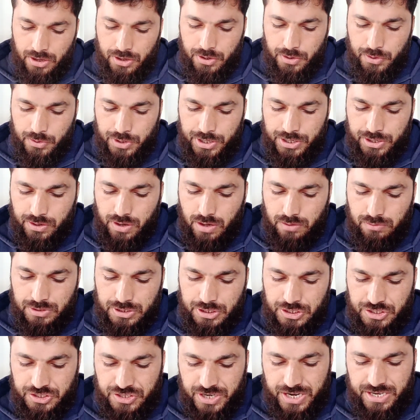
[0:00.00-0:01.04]
You need to cover
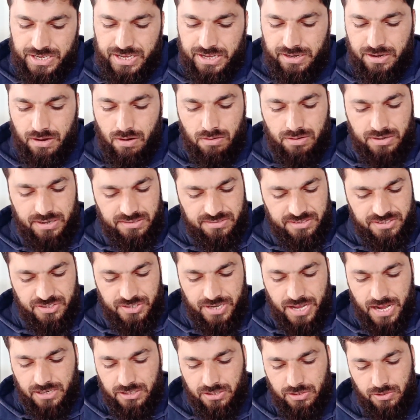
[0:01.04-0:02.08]
J&K
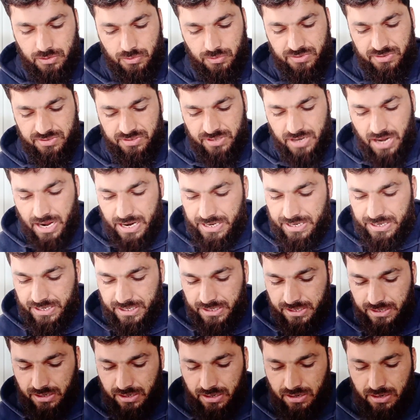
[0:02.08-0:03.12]
Reorganization Act
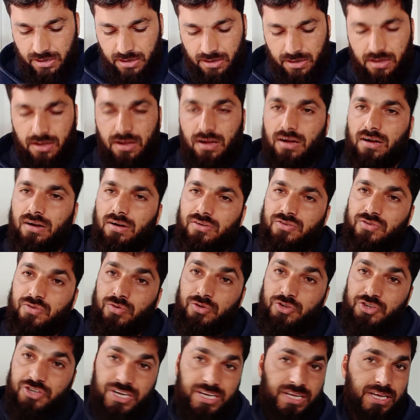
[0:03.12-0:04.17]
2019.
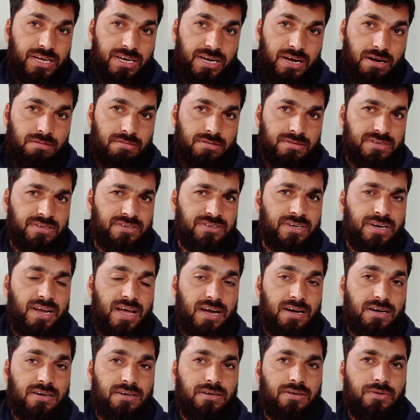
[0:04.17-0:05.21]
So JK Reorganization
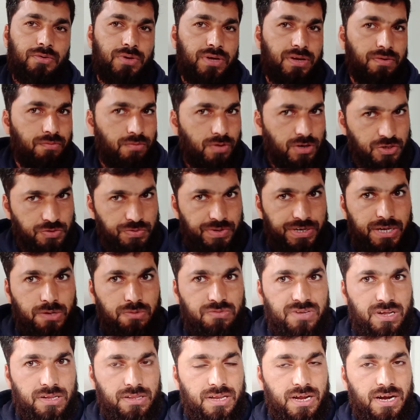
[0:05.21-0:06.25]
Act, you can watch
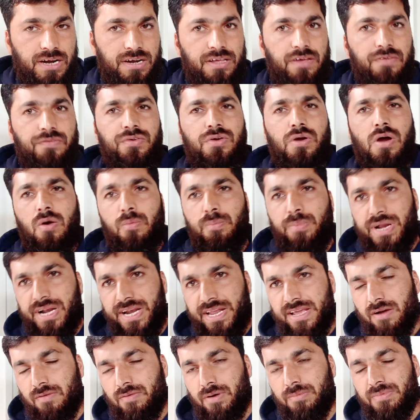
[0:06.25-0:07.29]
videos on that. If you have
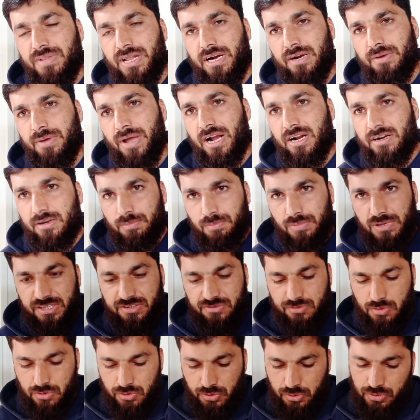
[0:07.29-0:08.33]
PDF of that act,
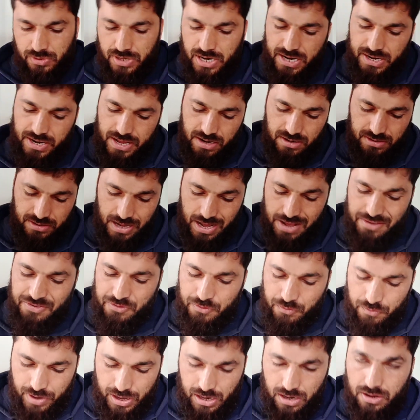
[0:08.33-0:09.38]
please go through that act
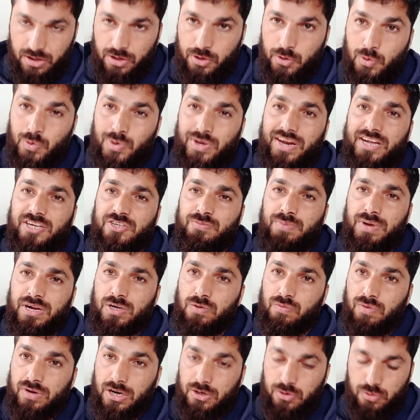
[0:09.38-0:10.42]
as well. You can
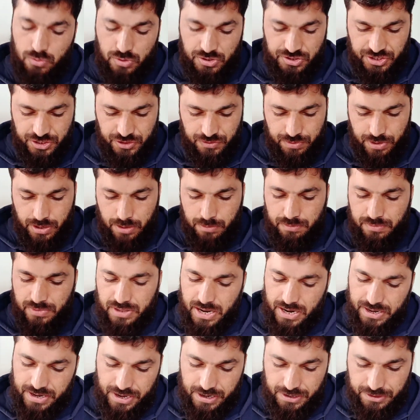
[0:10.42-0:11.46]
expect 1 or 2 questions from
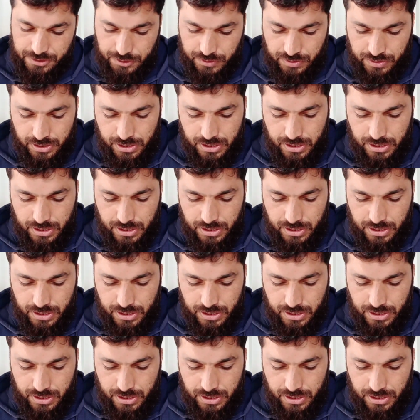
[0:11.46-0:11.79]
that act.